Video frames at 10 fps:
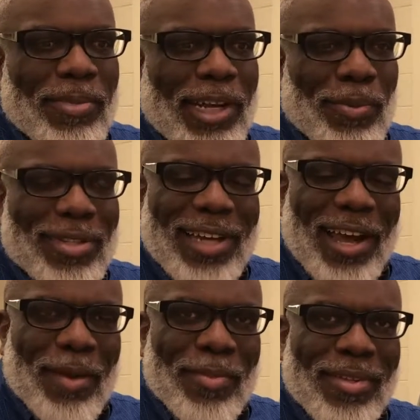It was
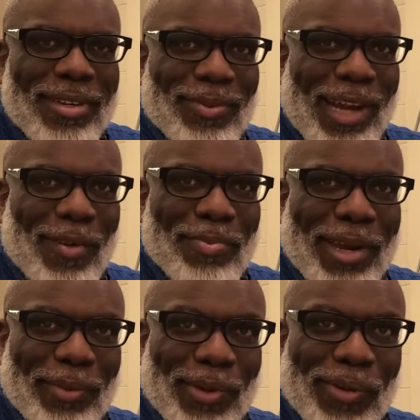times when I was
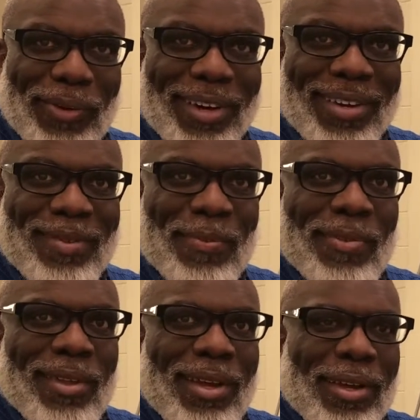being recruited
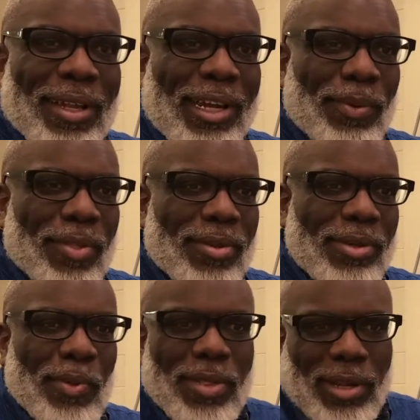that it
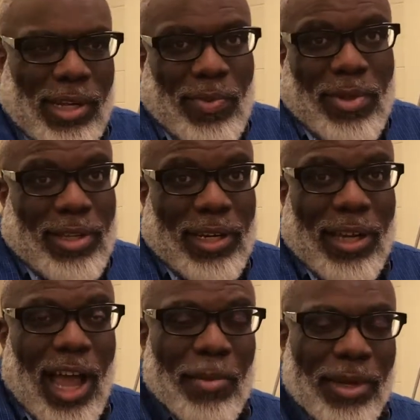wasn't
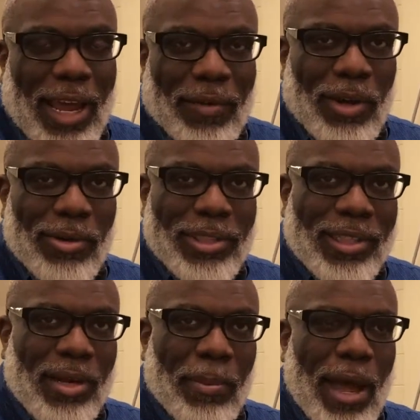uncommon to have coaches
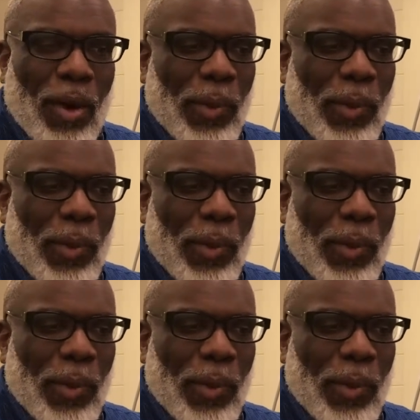come by